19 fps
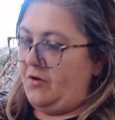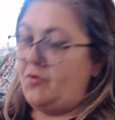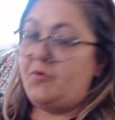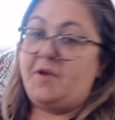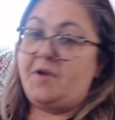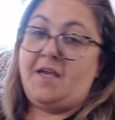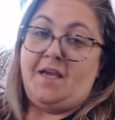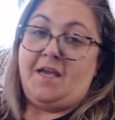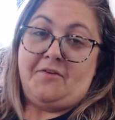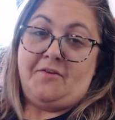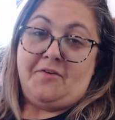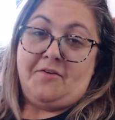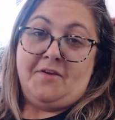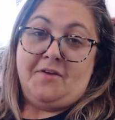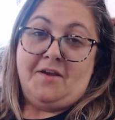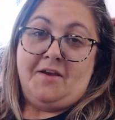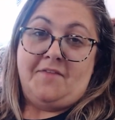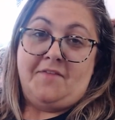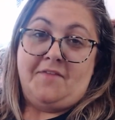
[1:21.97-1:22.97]
creator
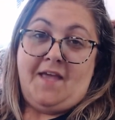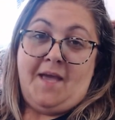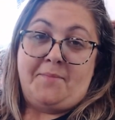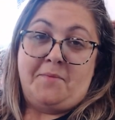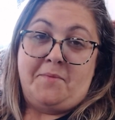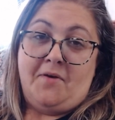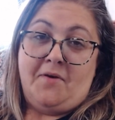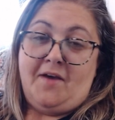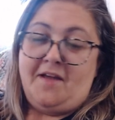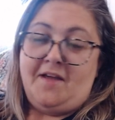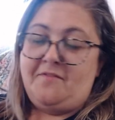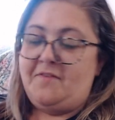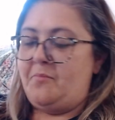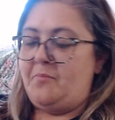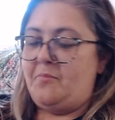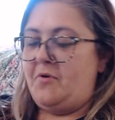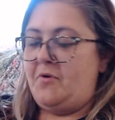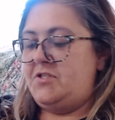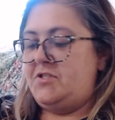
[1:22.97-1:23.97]
of the Happy Mail
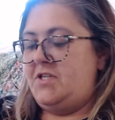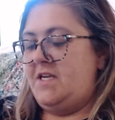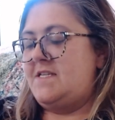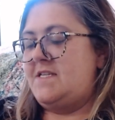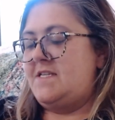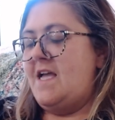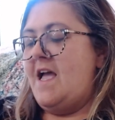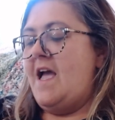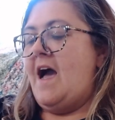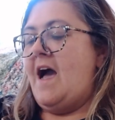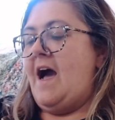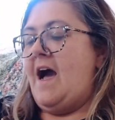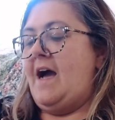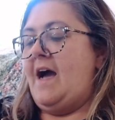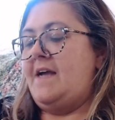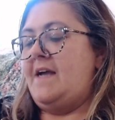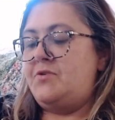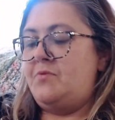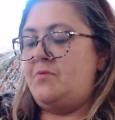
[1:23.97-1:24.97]
Advent Project.
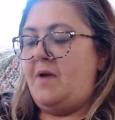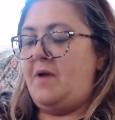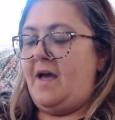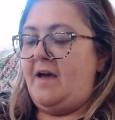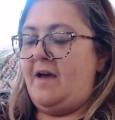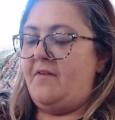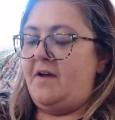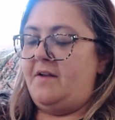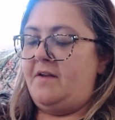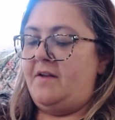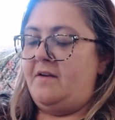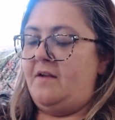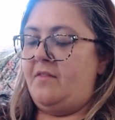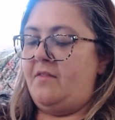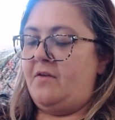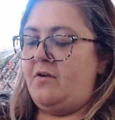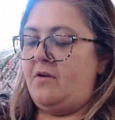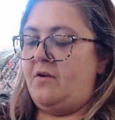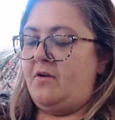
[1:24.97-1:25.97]
I do have
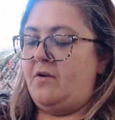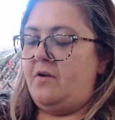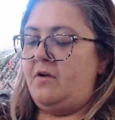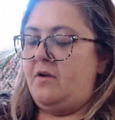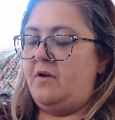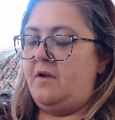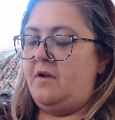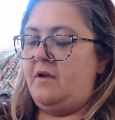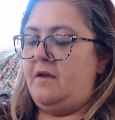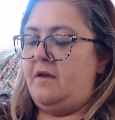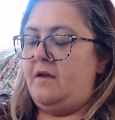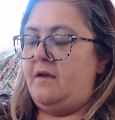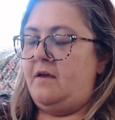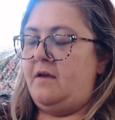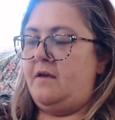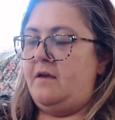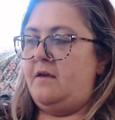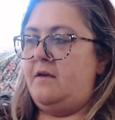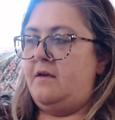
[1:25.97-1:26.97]
another
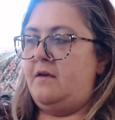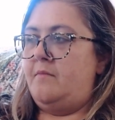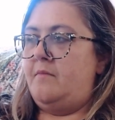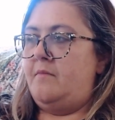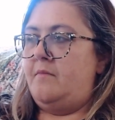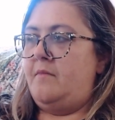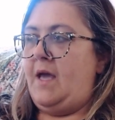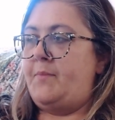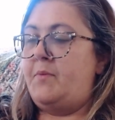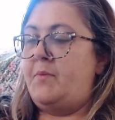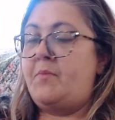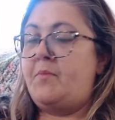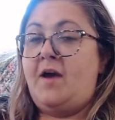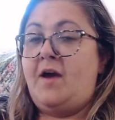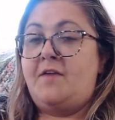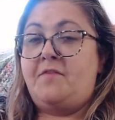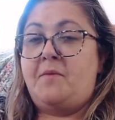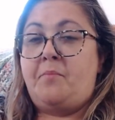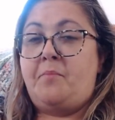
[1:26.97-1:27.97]
Happy
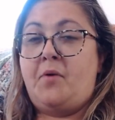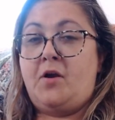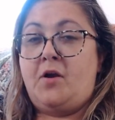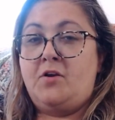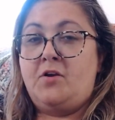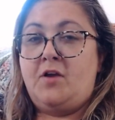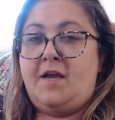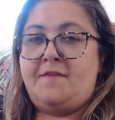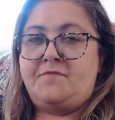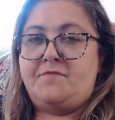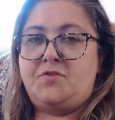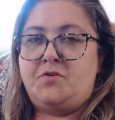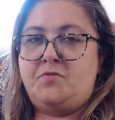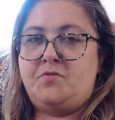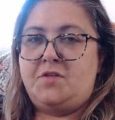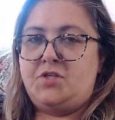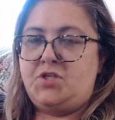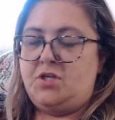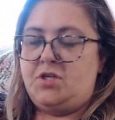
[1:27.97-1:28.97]
Mail Advent partner. I have
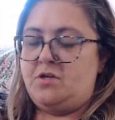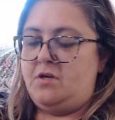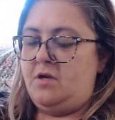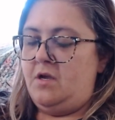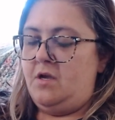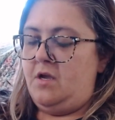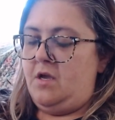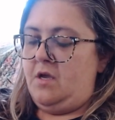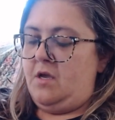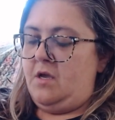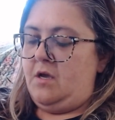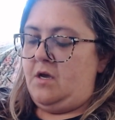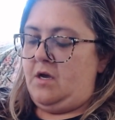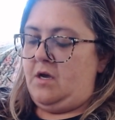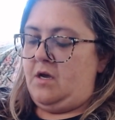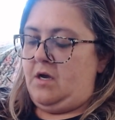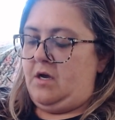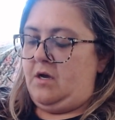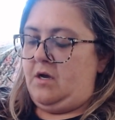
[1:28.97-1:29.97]
two this year.
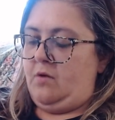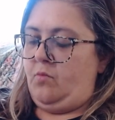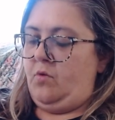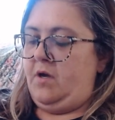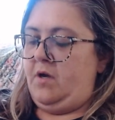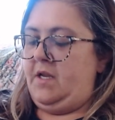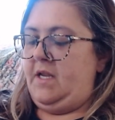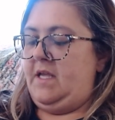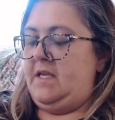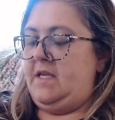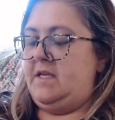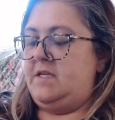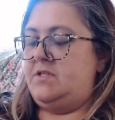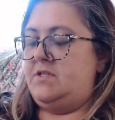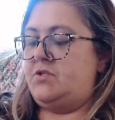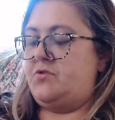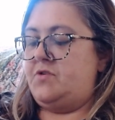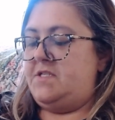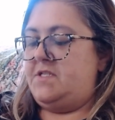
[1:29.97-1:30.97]
One
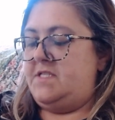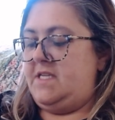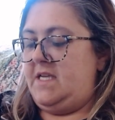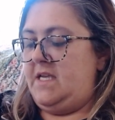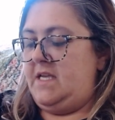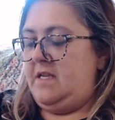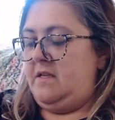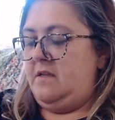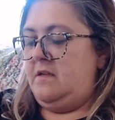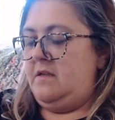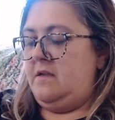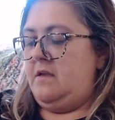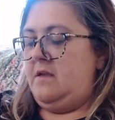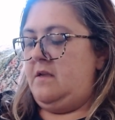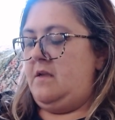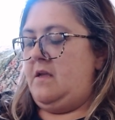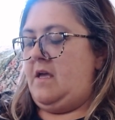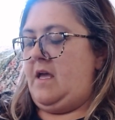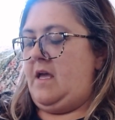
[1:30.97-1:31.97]
is Christine
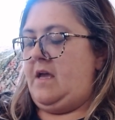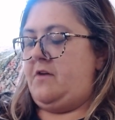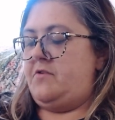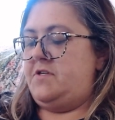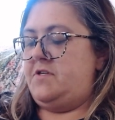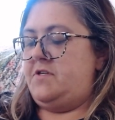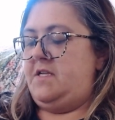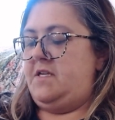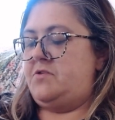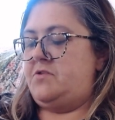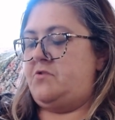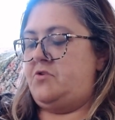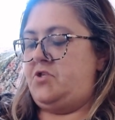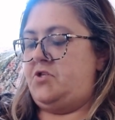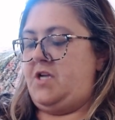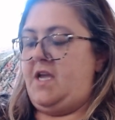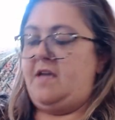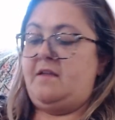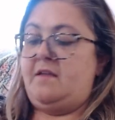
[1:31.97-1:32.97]
at Christina's
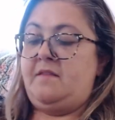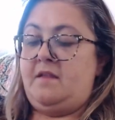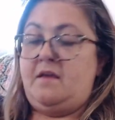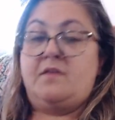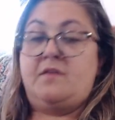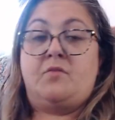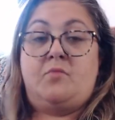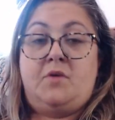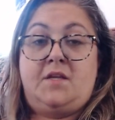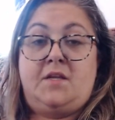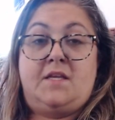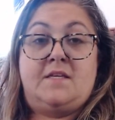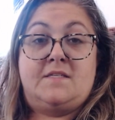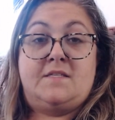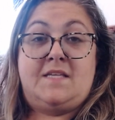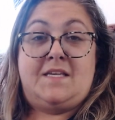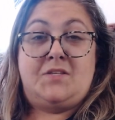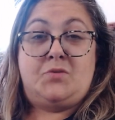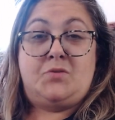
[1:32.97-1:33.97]
Crochet, and the other one
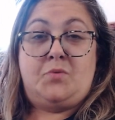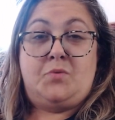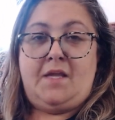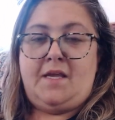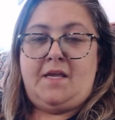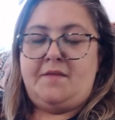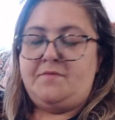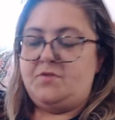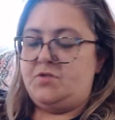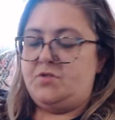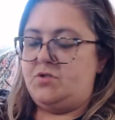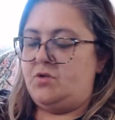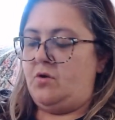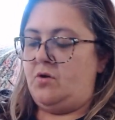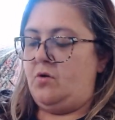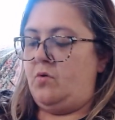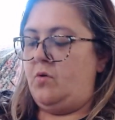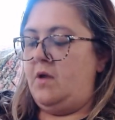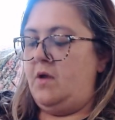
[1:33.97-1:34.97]
is Antoinette.
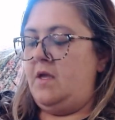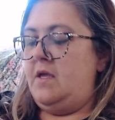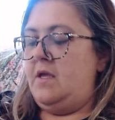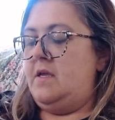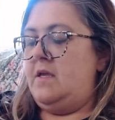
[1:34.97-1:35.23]
So